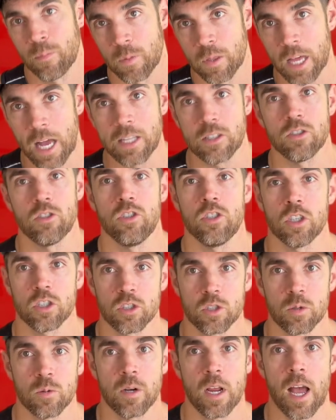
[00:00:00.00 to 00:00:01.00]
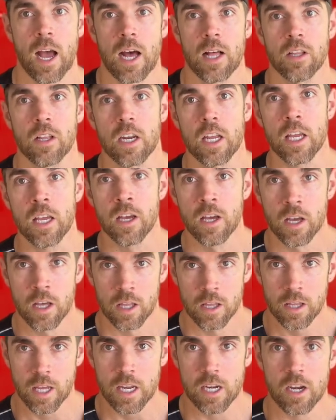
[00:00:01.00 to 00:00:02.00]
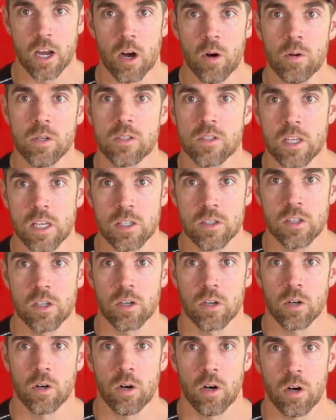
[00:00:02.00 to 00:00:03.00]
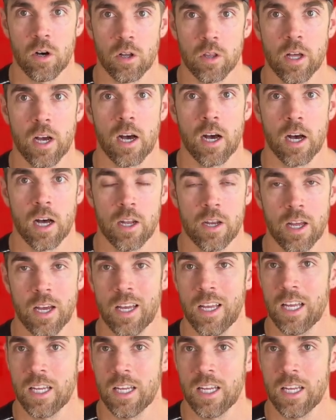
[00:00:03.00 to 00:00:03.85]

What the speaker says: That's just the reality. They know it's easier to haul the Honda.